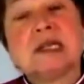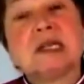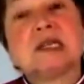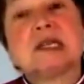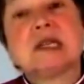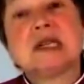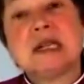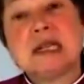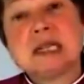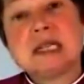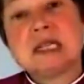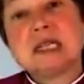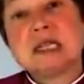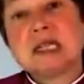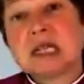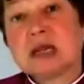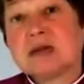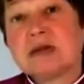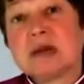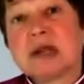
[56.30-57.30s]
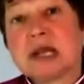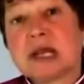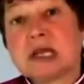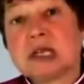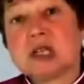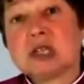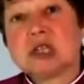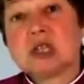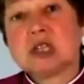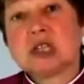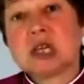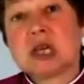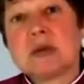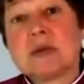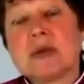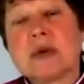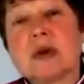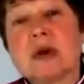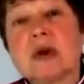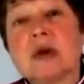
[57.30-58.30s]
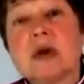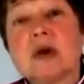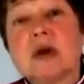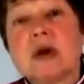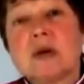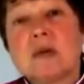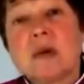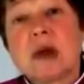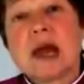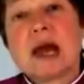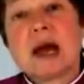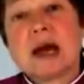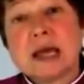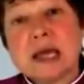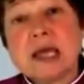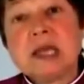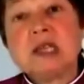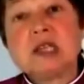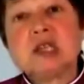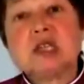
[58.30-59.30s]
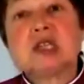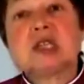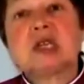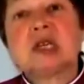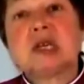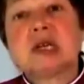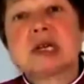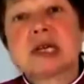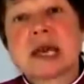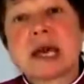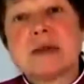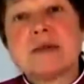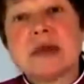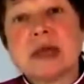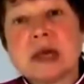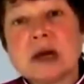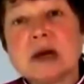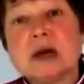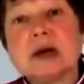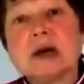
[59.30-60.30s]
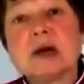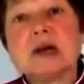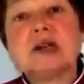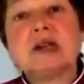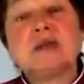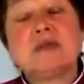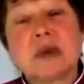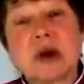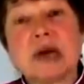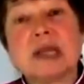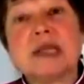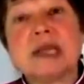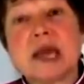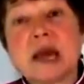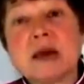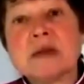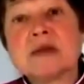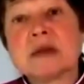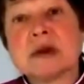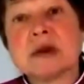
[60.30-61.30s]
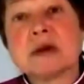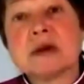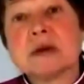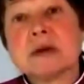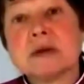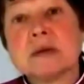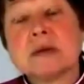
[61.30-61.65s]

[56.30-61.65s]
It is a listening relationship where each can be heard by the other.